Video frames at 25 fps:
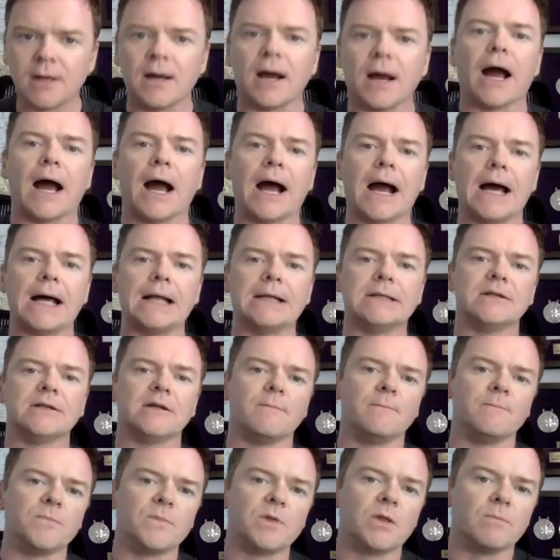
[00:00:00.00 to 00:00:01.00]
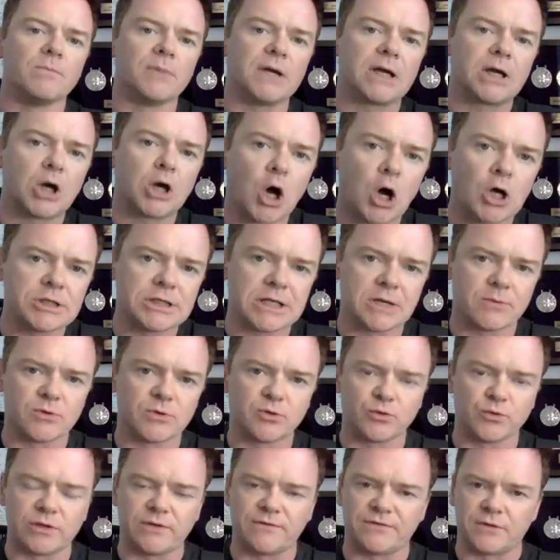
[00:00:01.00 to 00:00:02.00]
And because there was
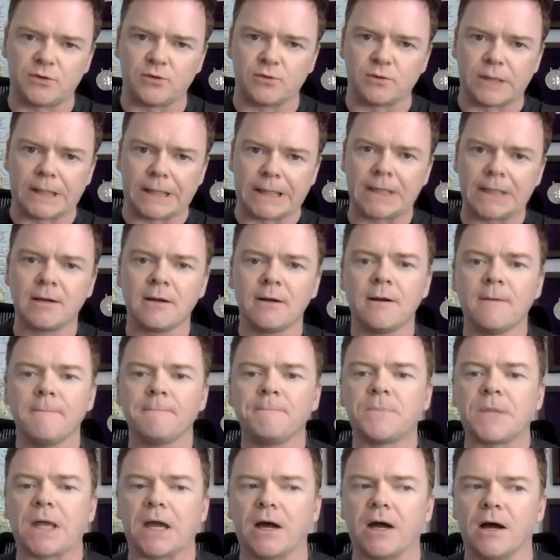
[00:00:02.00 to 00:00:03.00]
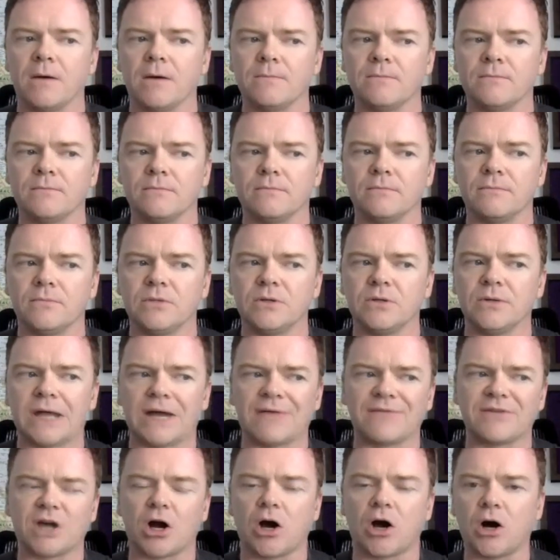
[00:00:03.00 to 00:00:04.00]
refueling, you would
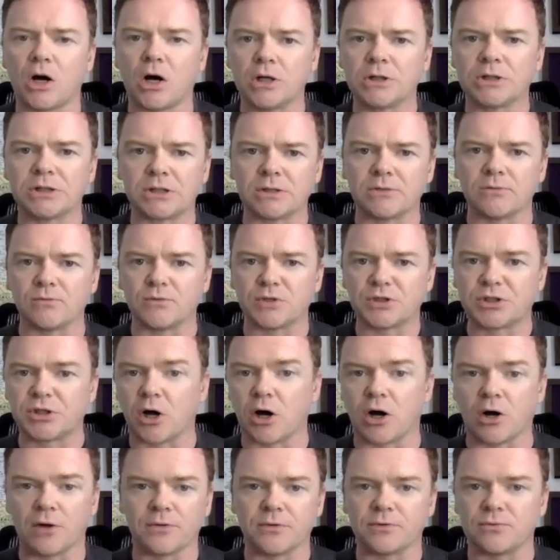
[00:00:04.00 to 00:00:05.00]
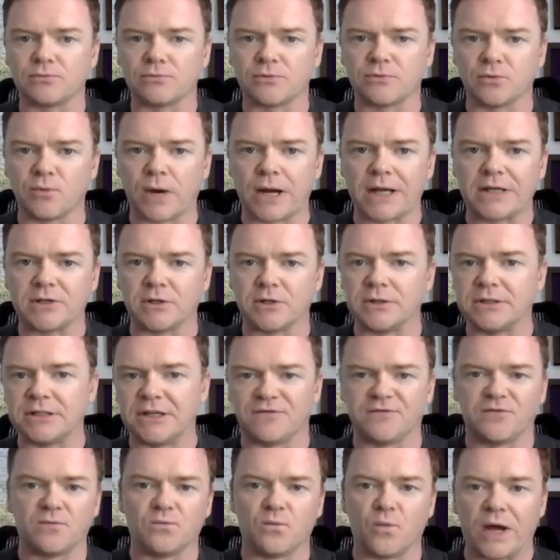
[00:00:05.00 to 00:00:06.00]
have cars that would start the race on
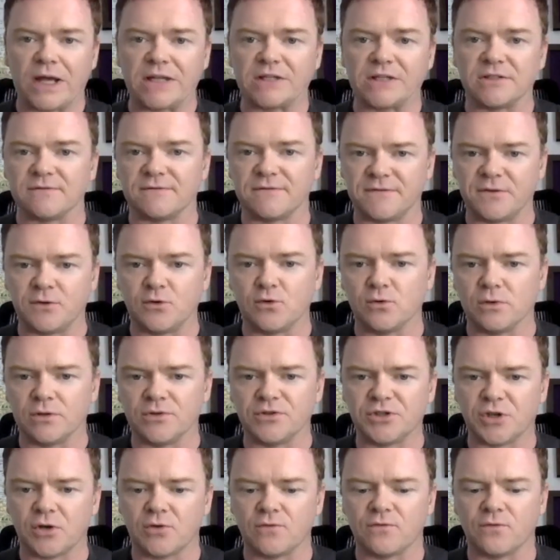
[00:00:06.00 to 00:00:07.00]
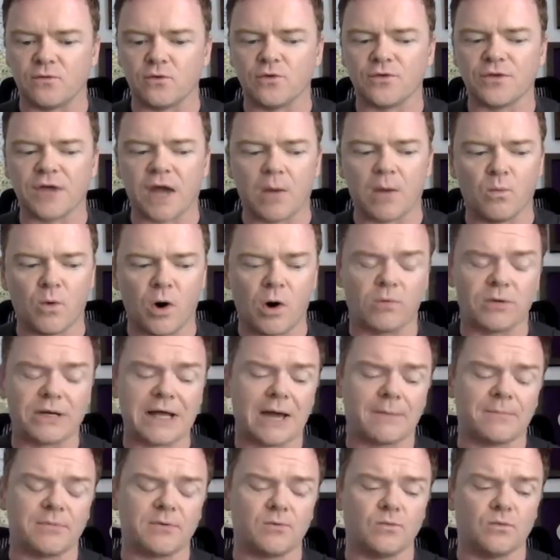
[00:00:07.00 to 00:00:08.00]
different weights of fuel and so forth. And what would
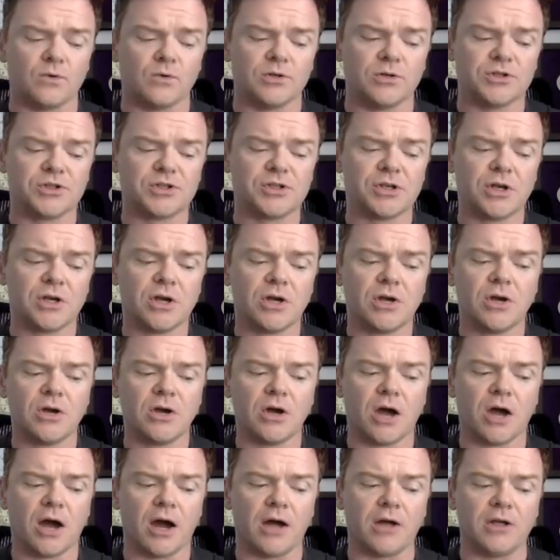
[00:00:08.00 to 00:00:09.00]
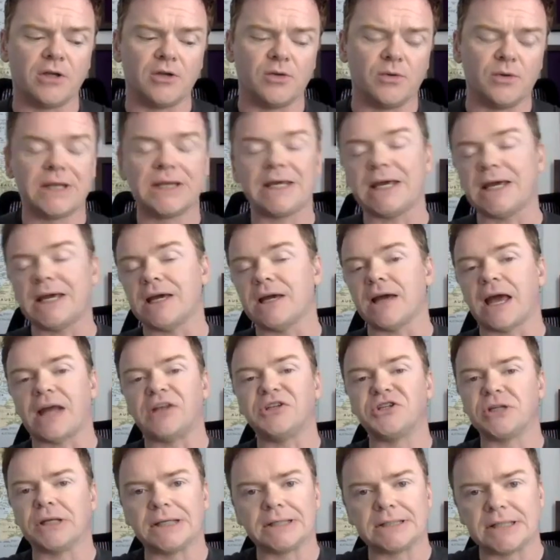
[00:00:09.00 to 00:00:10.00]
happen was you would hear
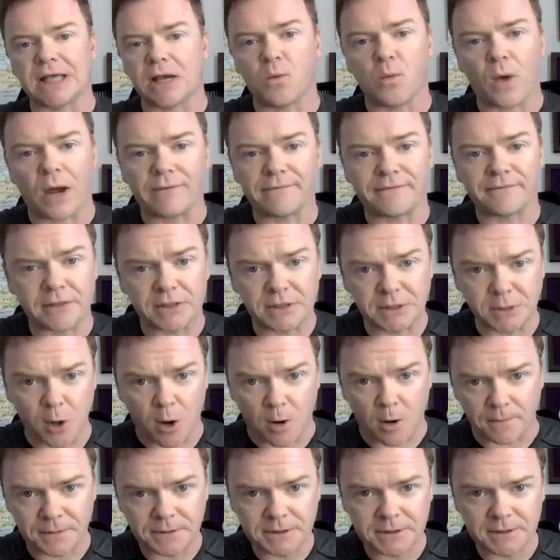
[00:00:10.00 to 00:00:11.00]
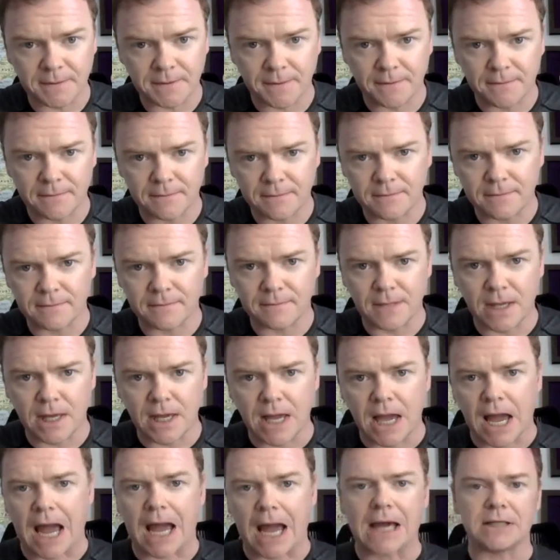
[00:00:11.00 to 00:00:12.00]
engineers say, wait for the stops.
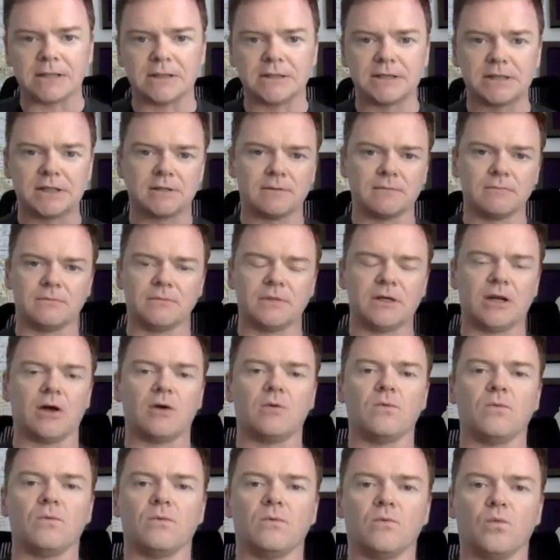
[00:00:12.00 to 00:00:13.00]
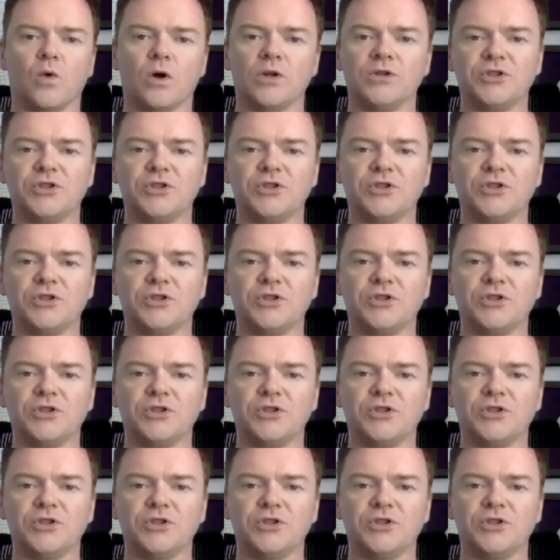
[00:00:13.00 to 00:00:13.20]
And, once